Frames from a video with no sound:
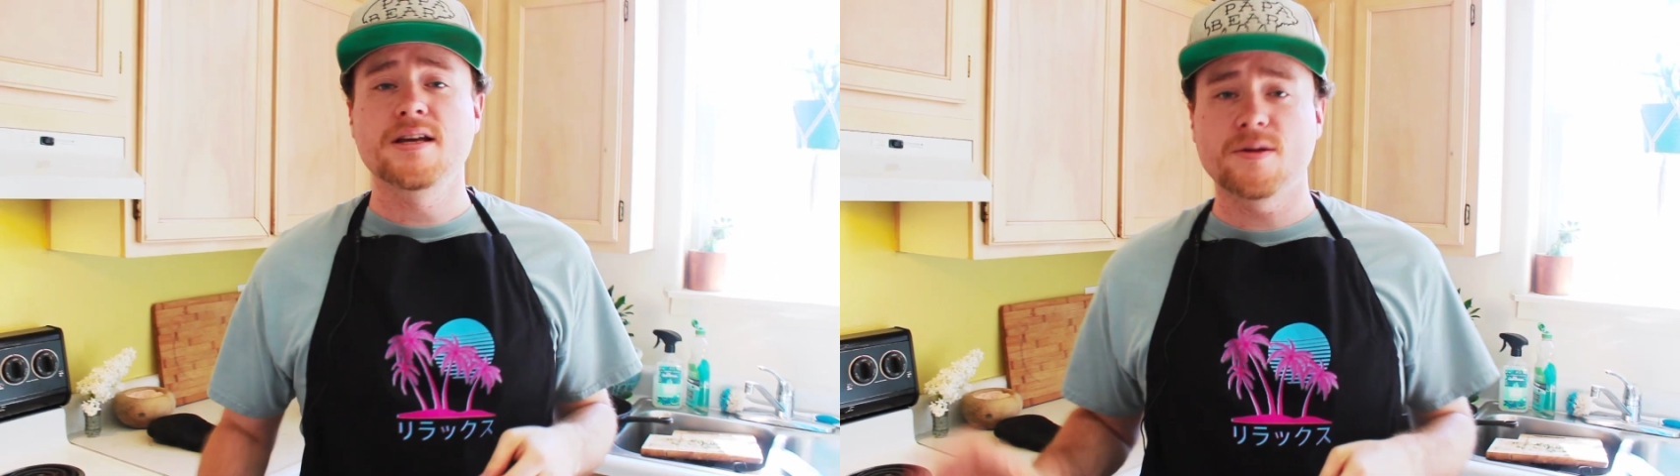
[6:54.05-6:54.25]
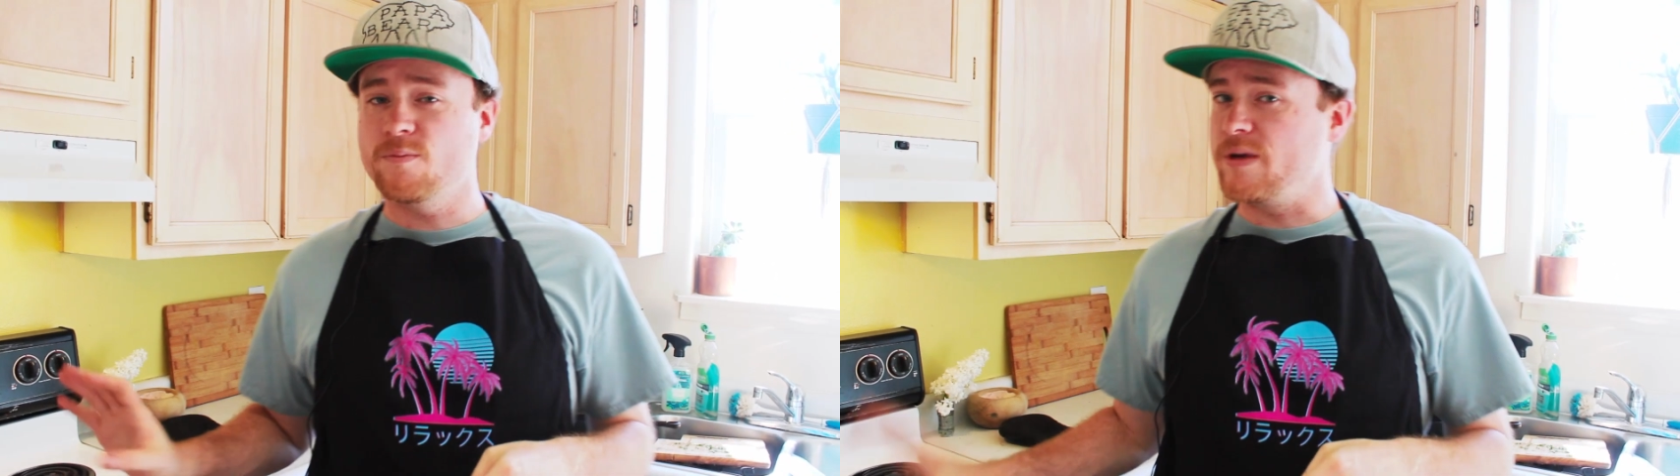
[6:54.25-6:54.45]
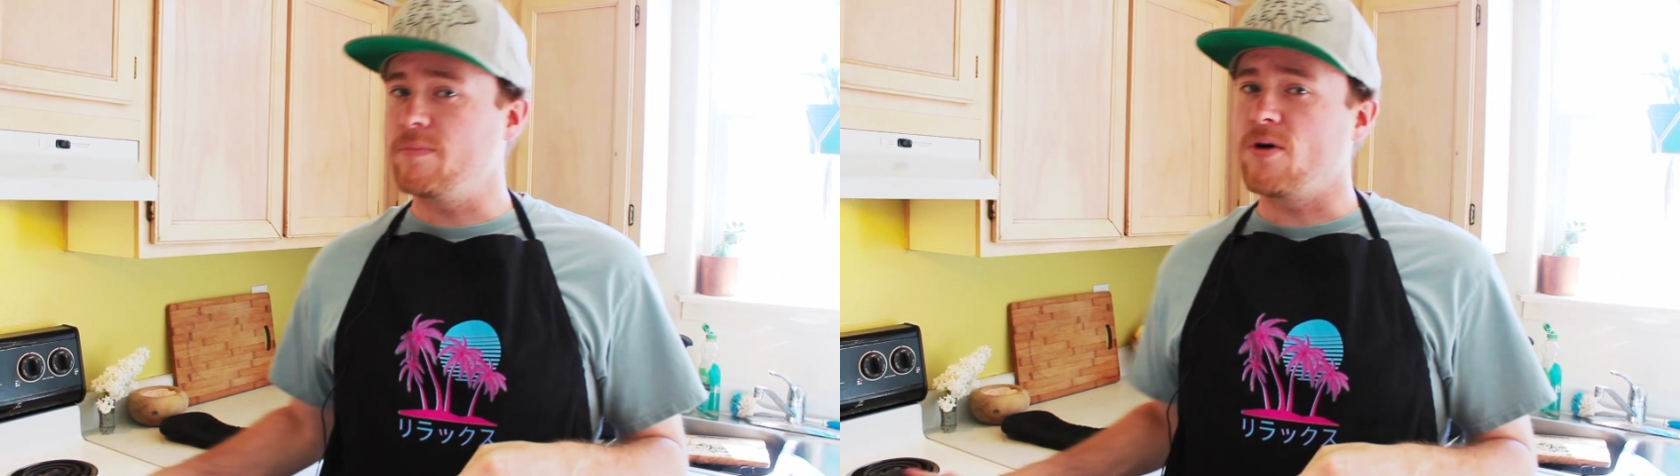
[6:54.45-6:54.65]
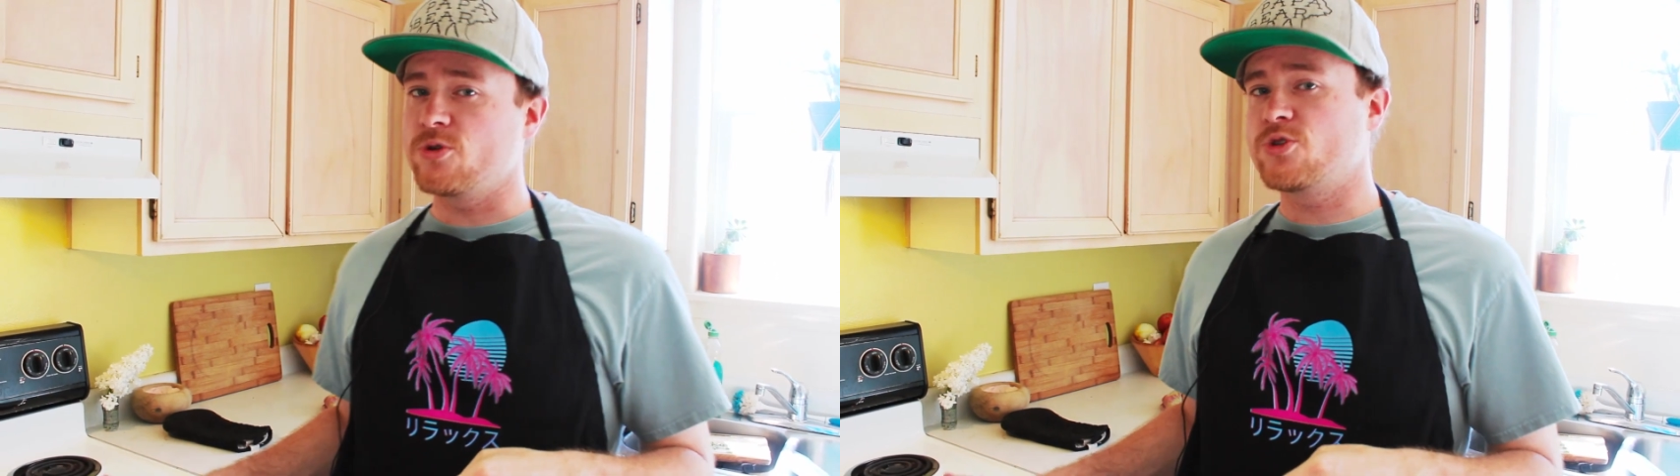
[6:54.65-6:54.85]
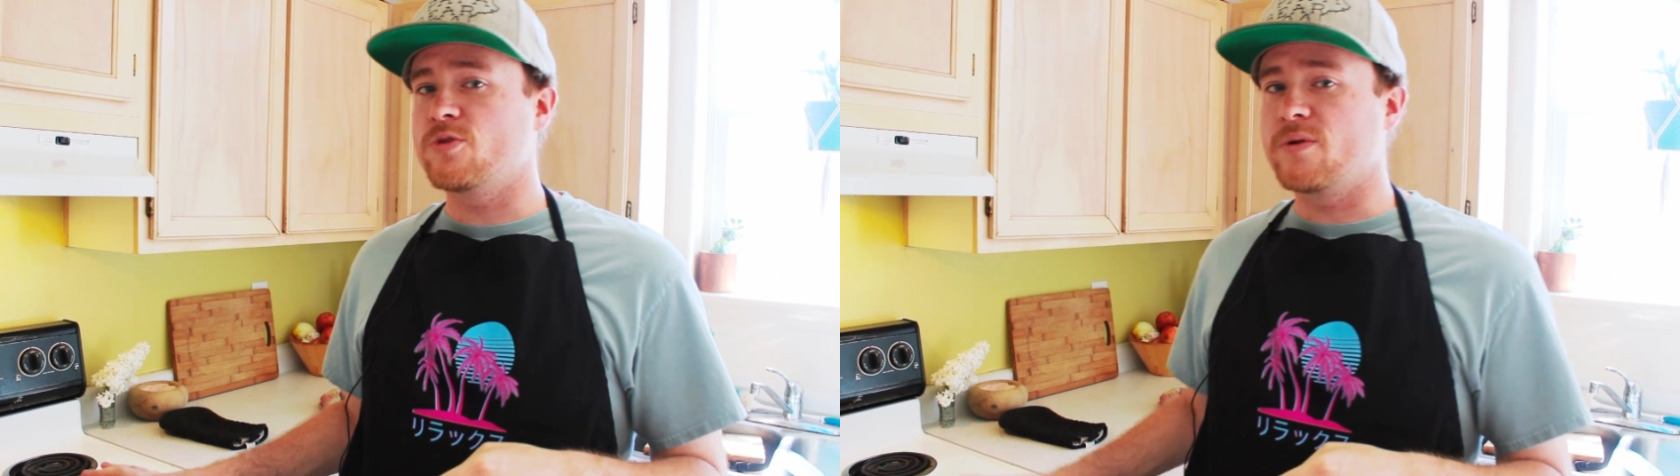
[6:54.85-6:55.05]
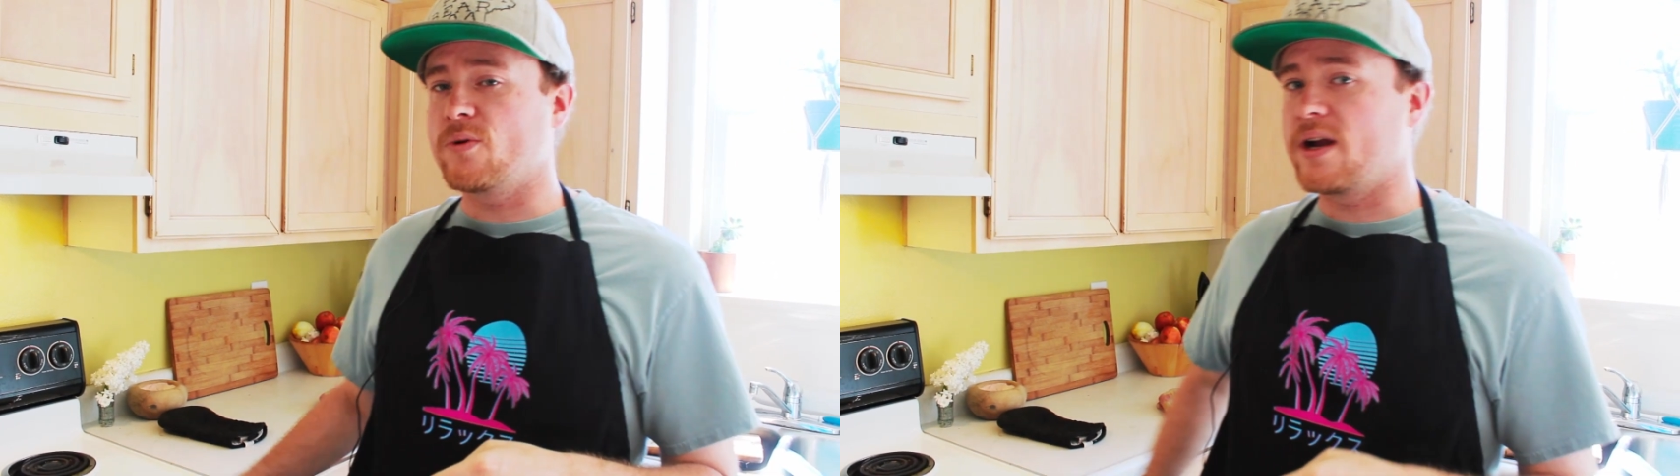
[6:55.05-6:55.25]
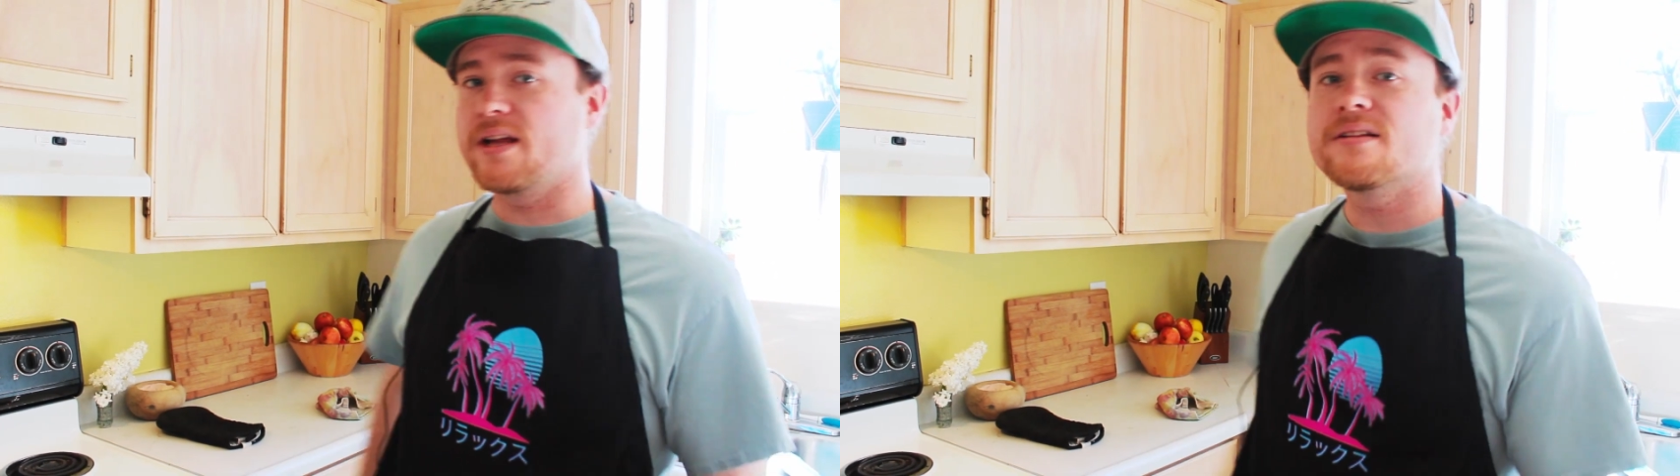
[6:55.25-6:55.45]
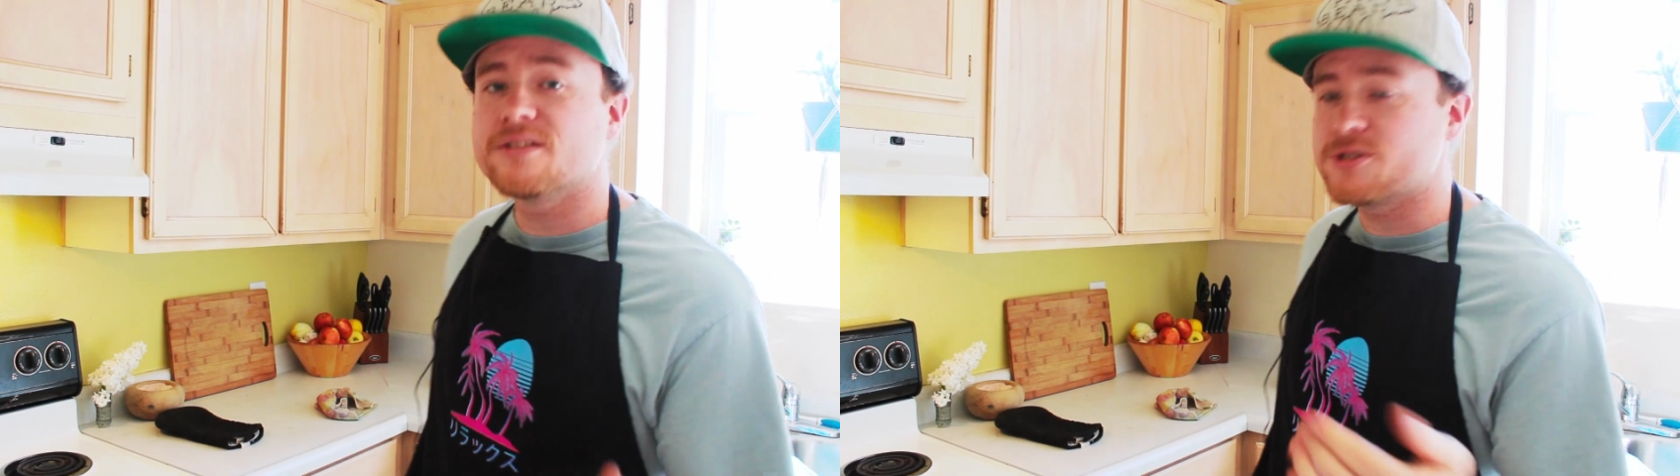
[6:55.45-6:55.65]
The meatballs should be
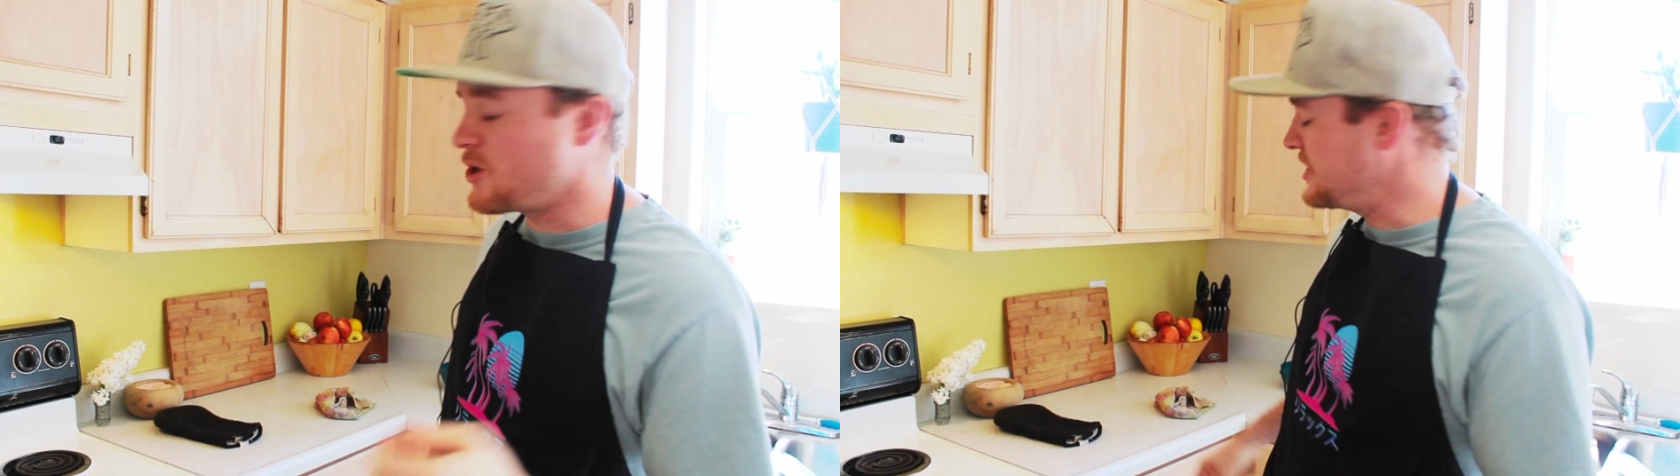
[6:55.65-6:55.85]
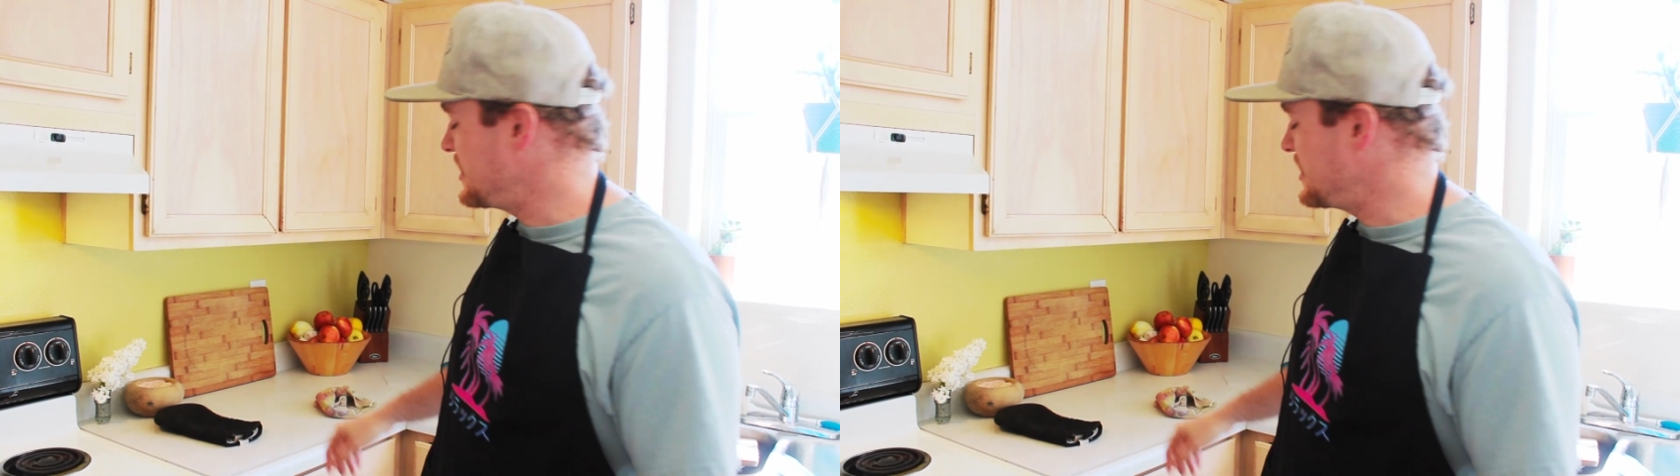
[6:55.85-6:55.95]
ready. Let's go ahead and